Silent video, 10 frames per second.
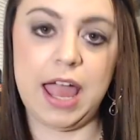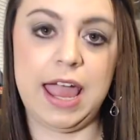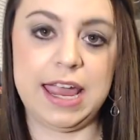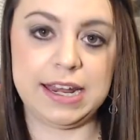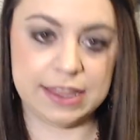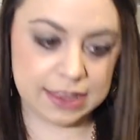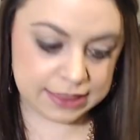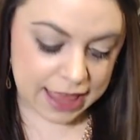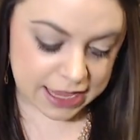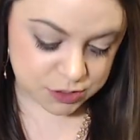And the
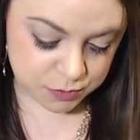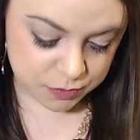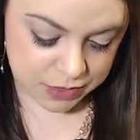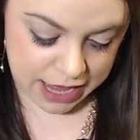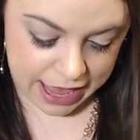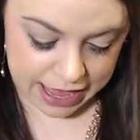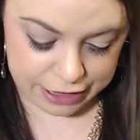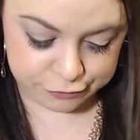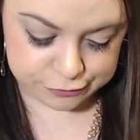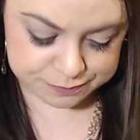last one we
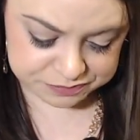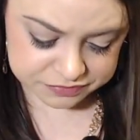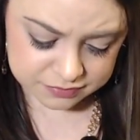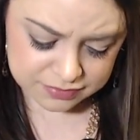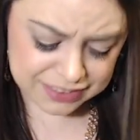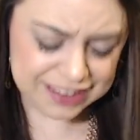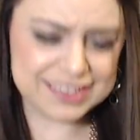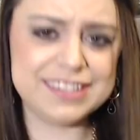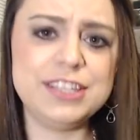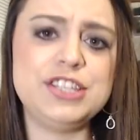have,
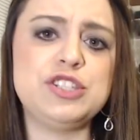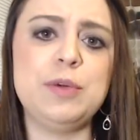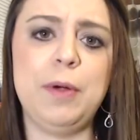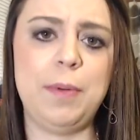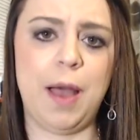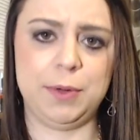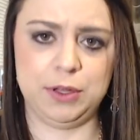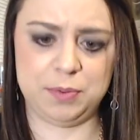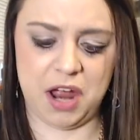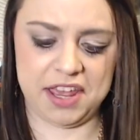this is a super
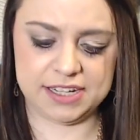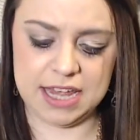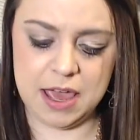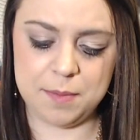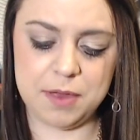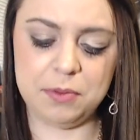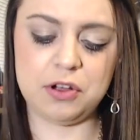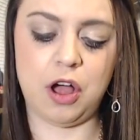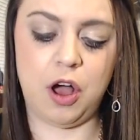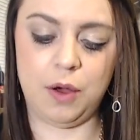popular product. People
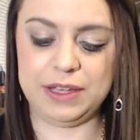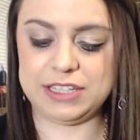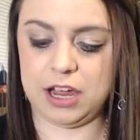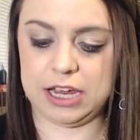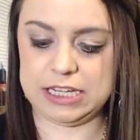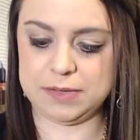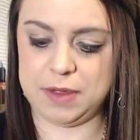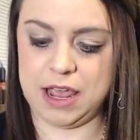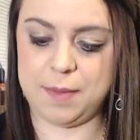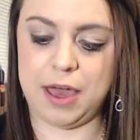are always talking to
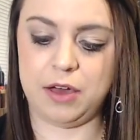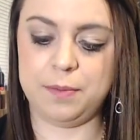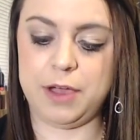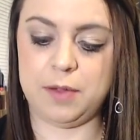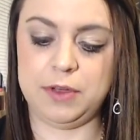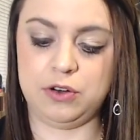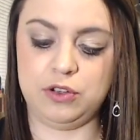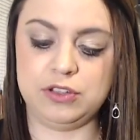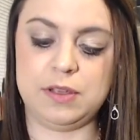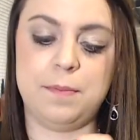me about Bare
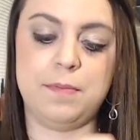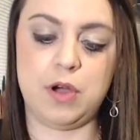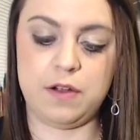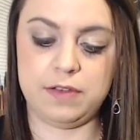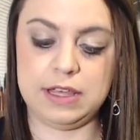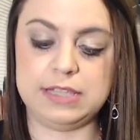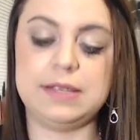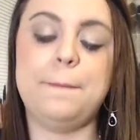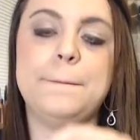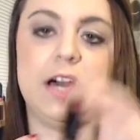Minerals Marvelous
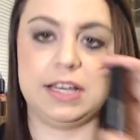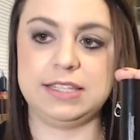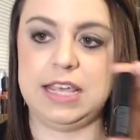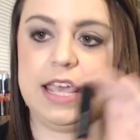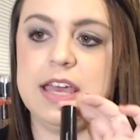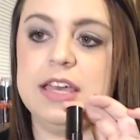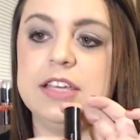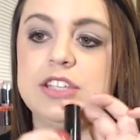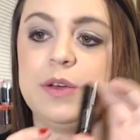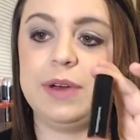Moxie.
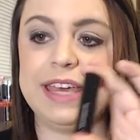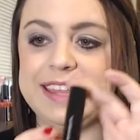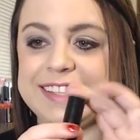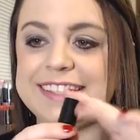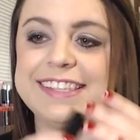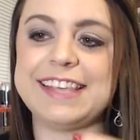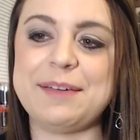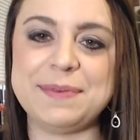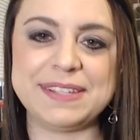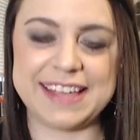So again, this is a
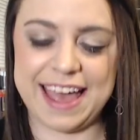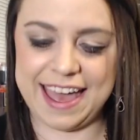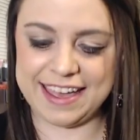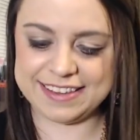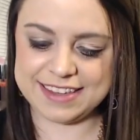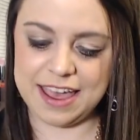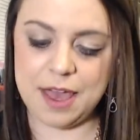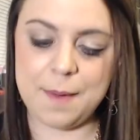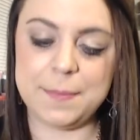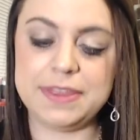sample size,
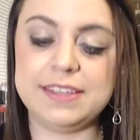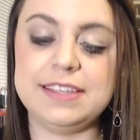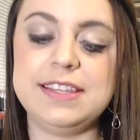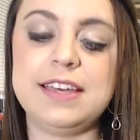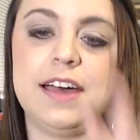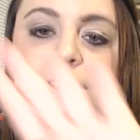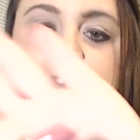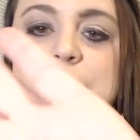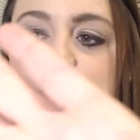but this is the color of the